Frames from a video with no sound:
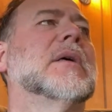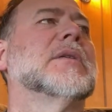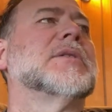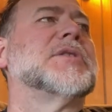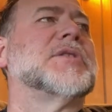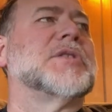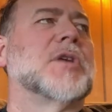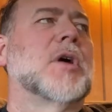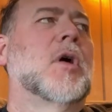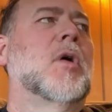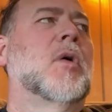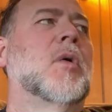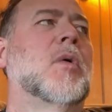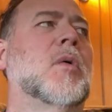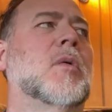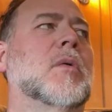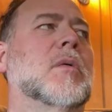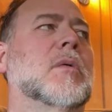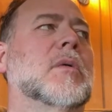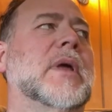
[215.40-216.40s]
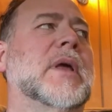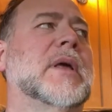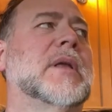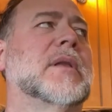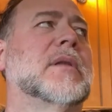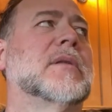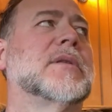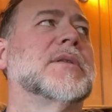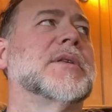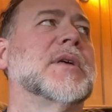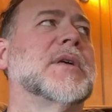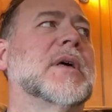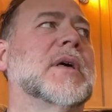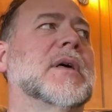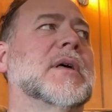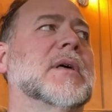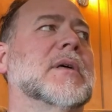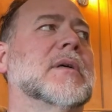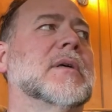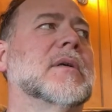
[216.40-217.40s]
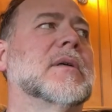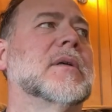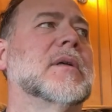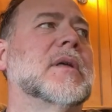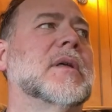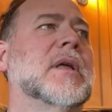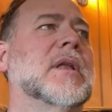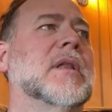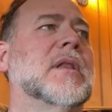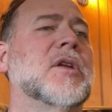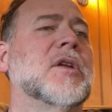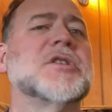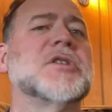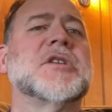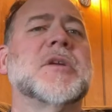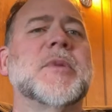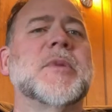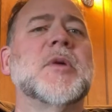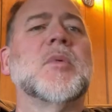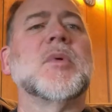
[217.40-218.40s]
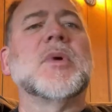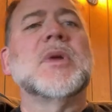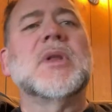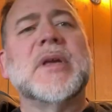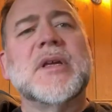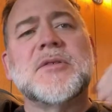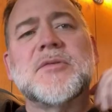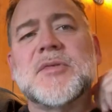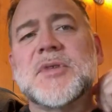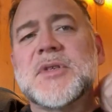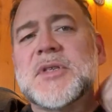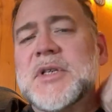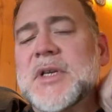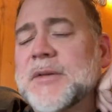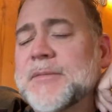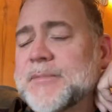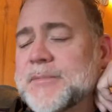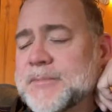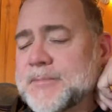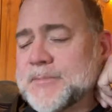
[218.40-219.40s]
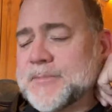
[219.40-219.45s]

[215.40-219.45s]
So it looks to be really interesting